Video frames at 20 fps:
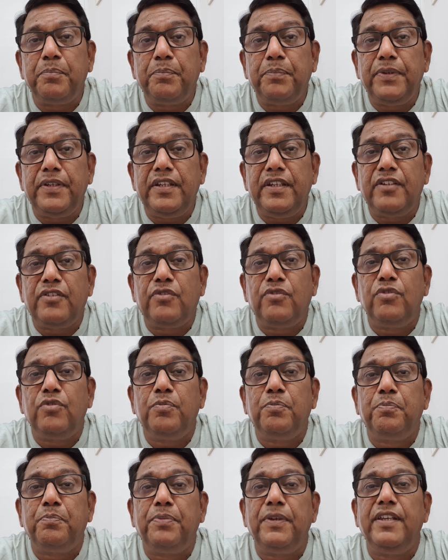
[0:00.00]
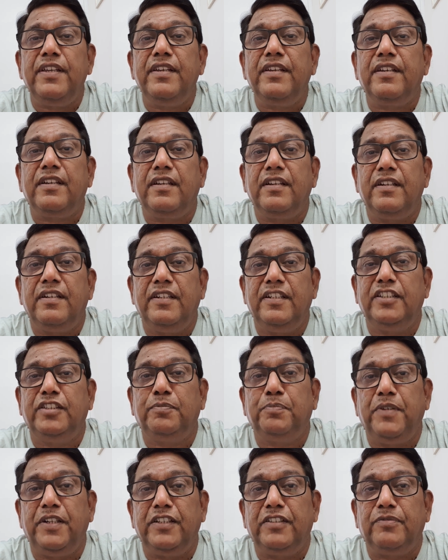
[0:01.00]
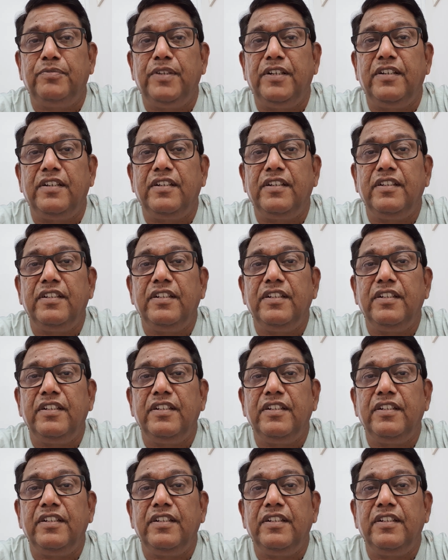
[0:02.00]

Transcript: peak to peak displacement.